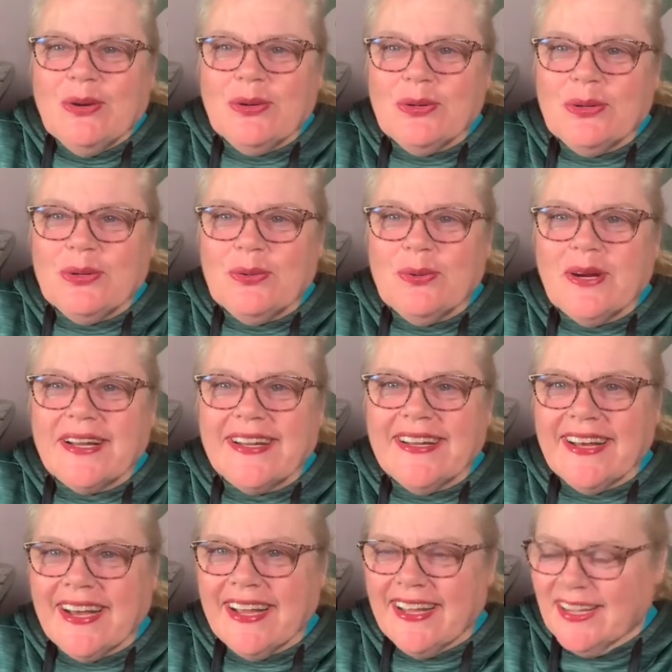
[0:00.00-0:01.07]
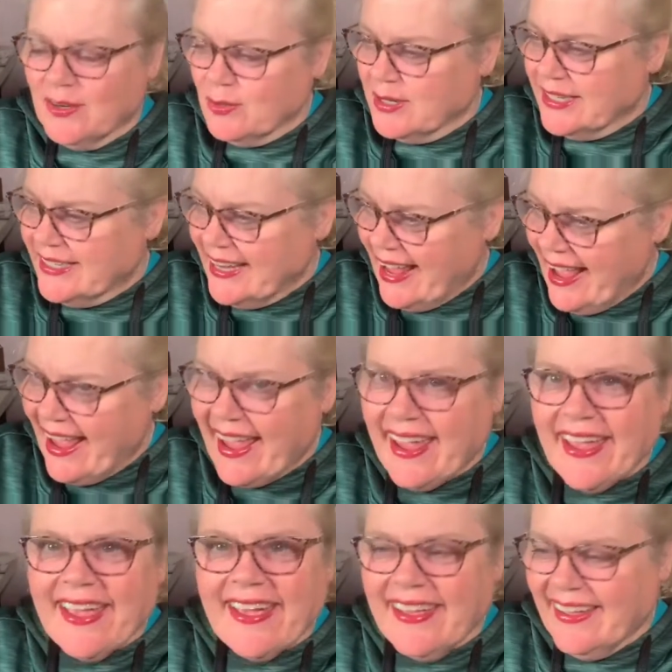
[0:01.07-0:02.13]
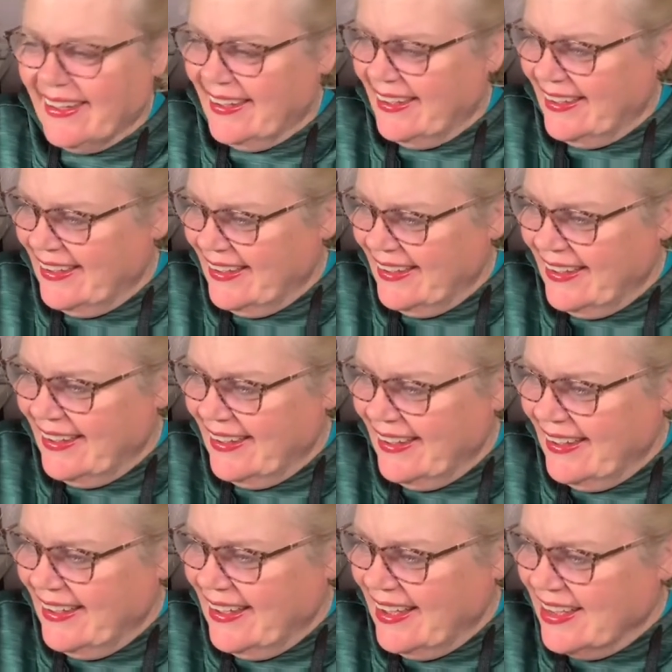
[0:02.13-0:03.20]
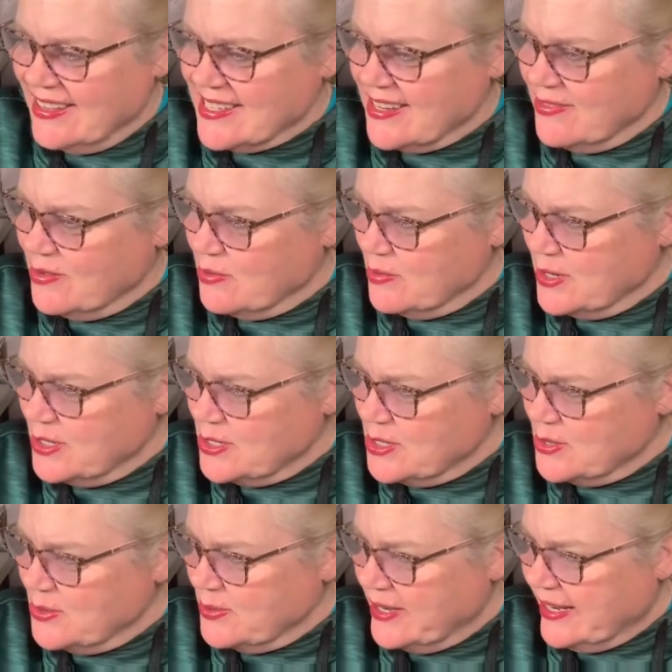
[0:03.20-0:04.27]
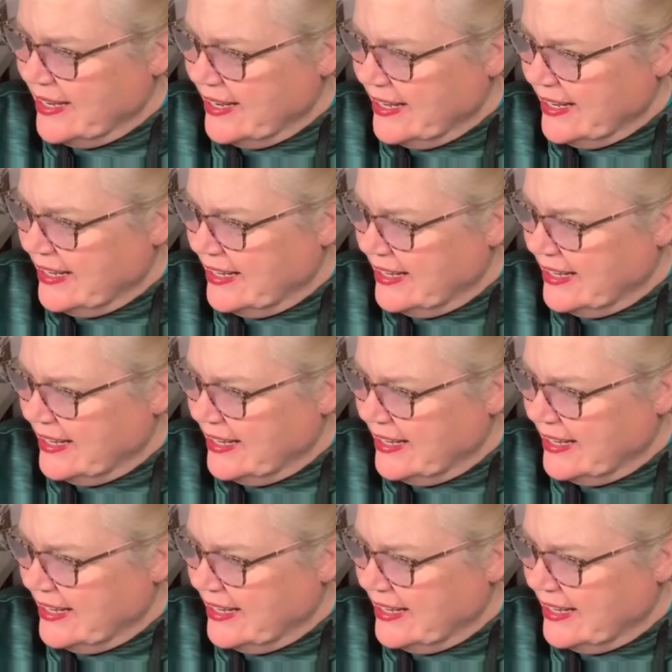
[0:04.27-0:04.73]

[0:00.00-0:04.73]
Oh, what a night. What a day. How's everyone doing?